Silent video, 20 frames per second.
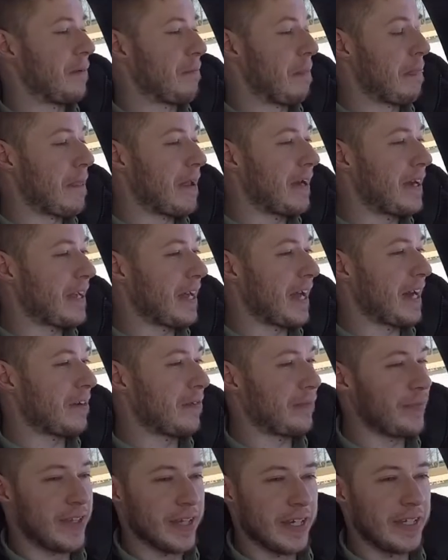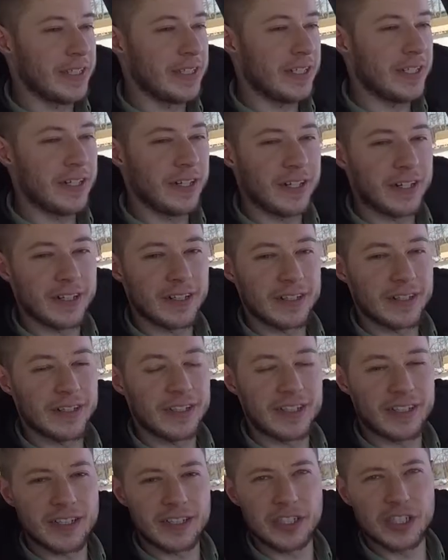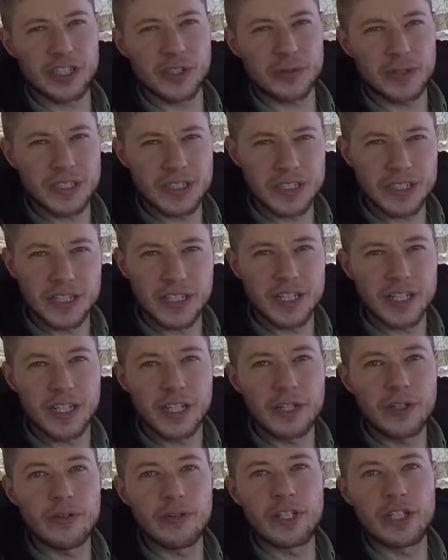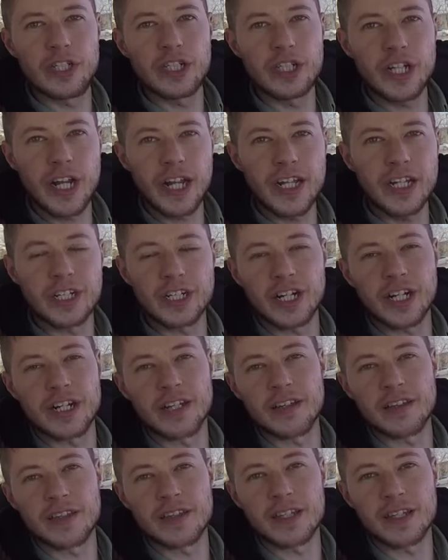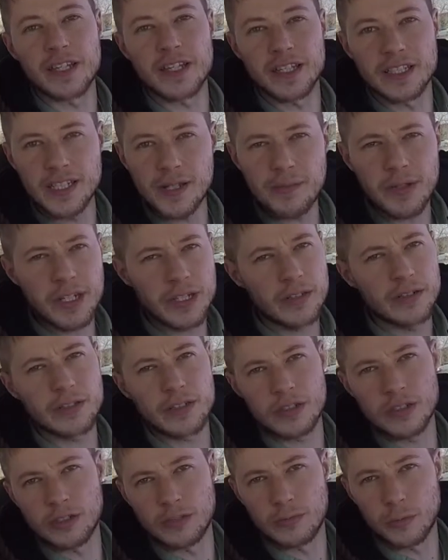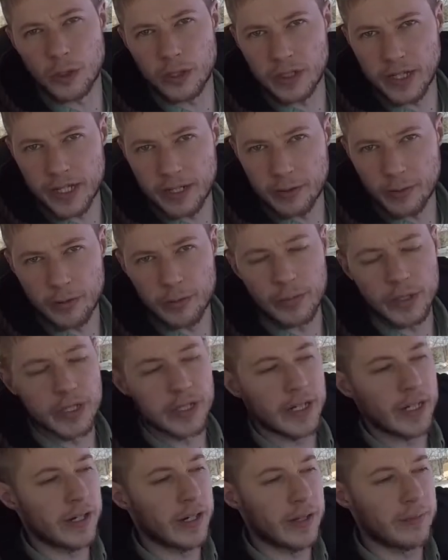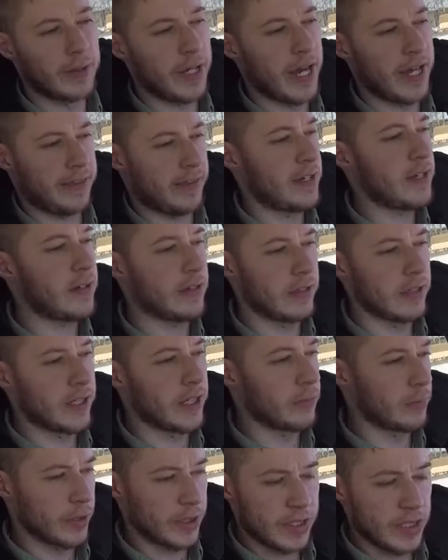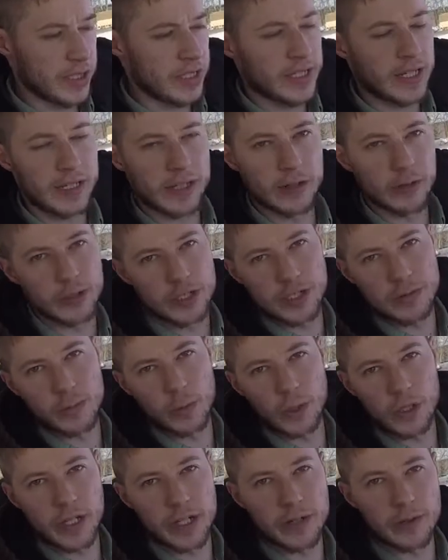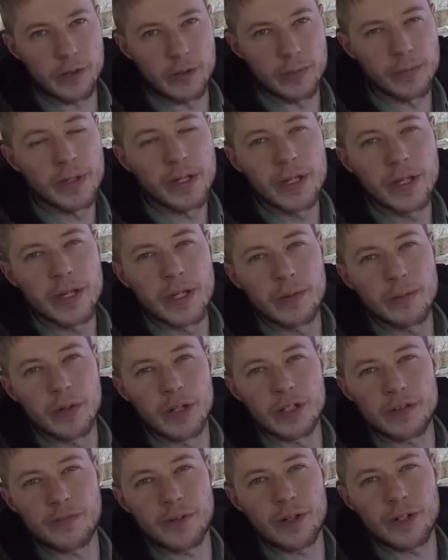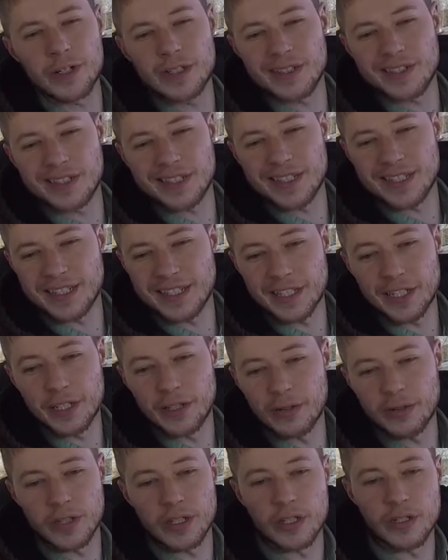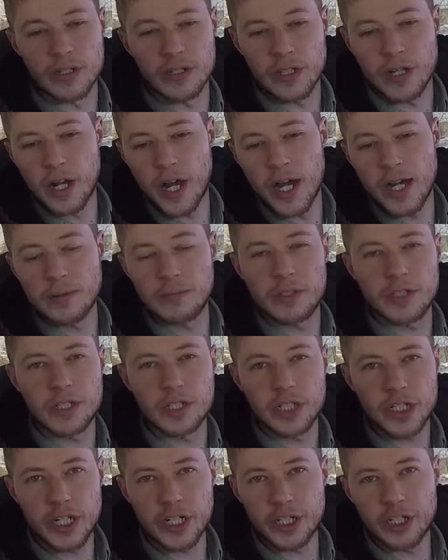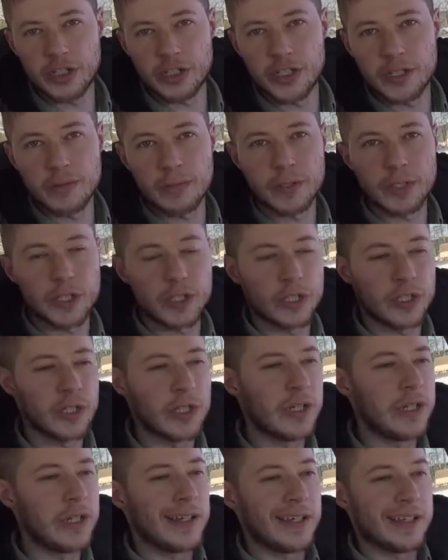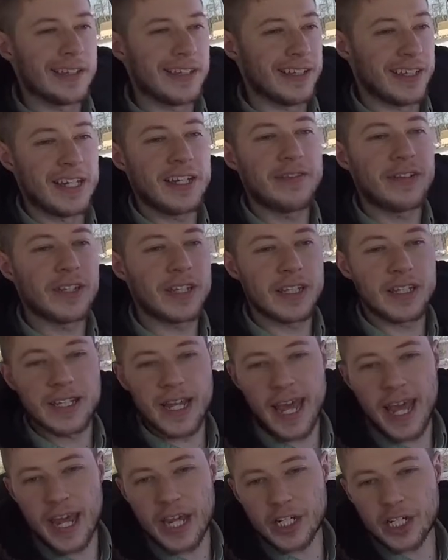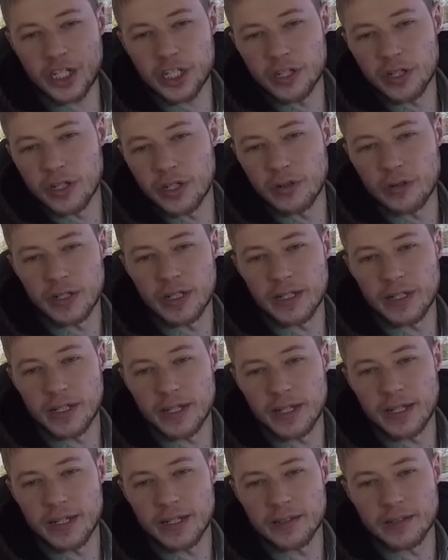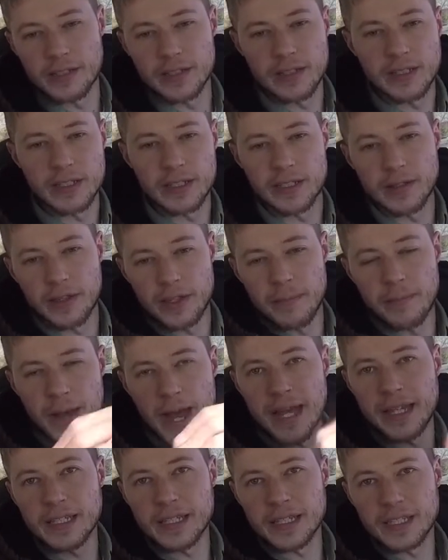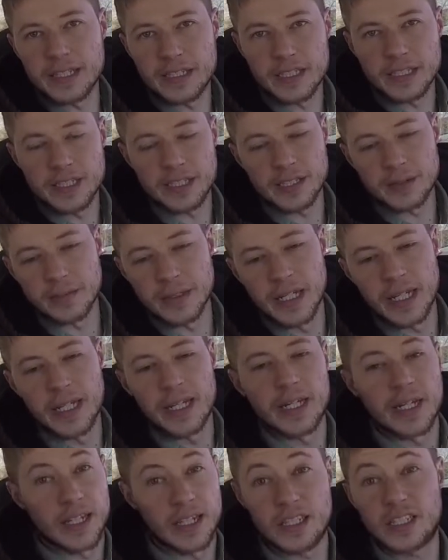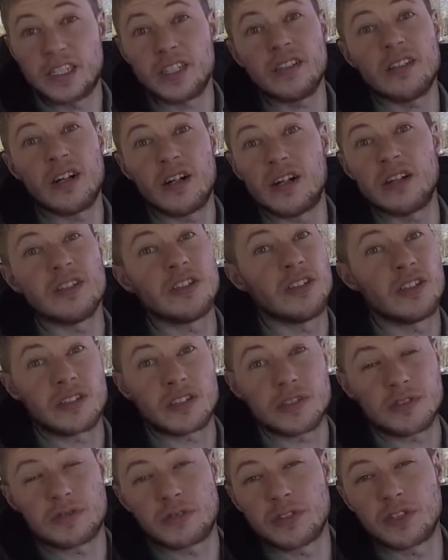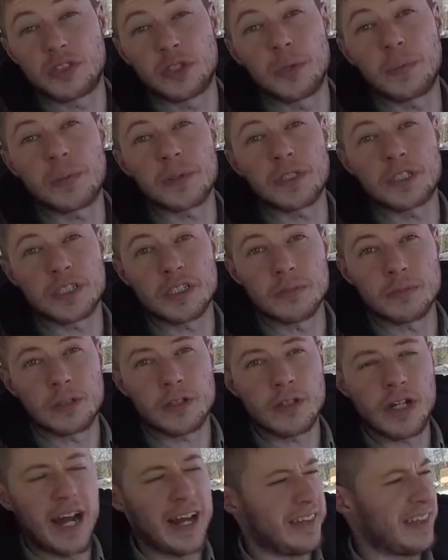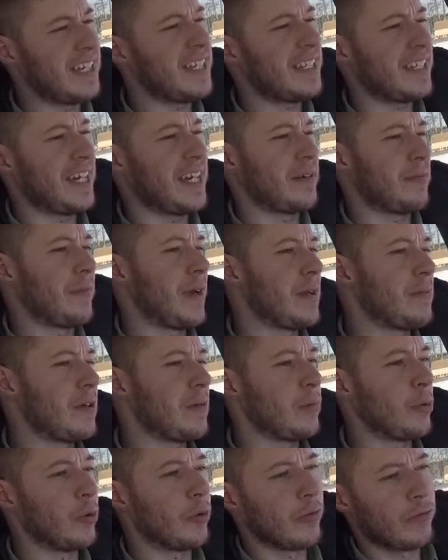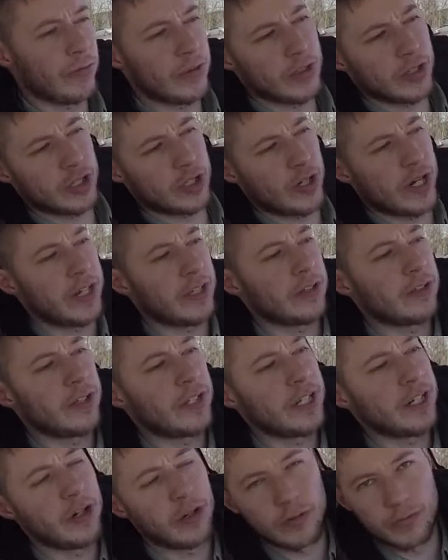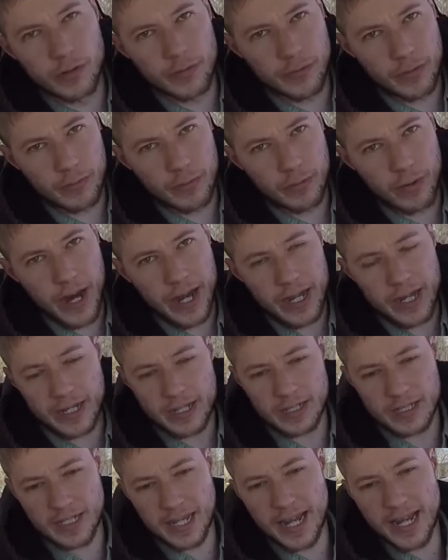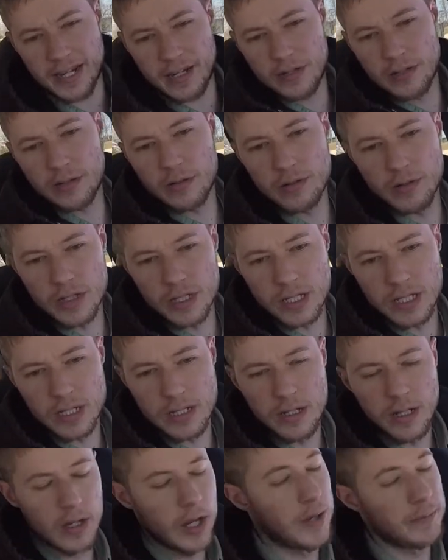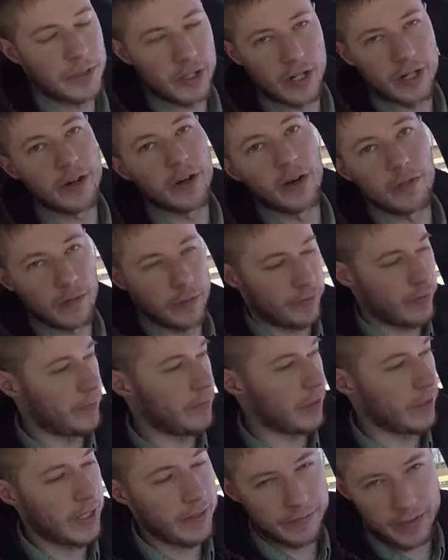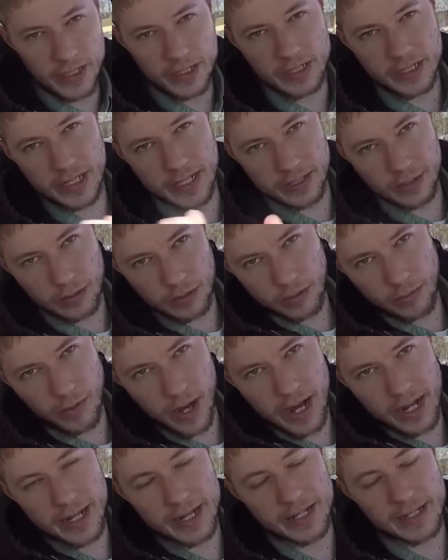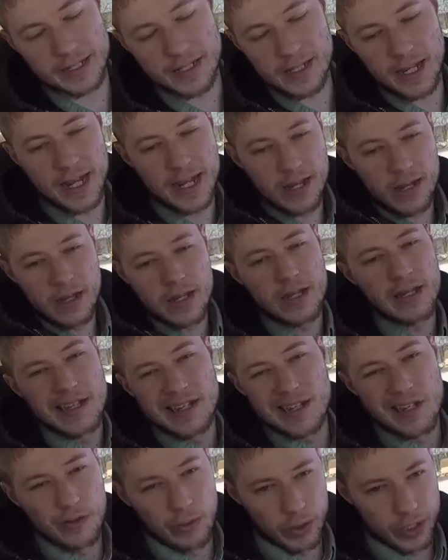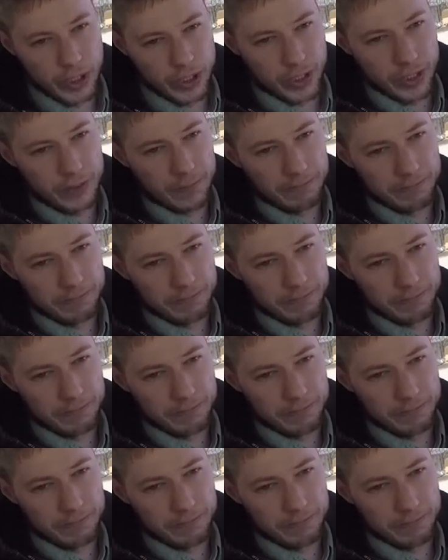Anyhow, the interior, there just wasn't a huge change, I didn't think. It seemed like there was a little more legroom in there, and I think on the numbers it said there was some more legroom. But as far as, you know, the knobs to change your temperature, even the dash, you know, and the MyLink system, it still all looked super similar. I think they had maybe moved the trailering over from the right-hand side to the, I'm sorry, over from the left-hand side to the right-hand side, which, you know,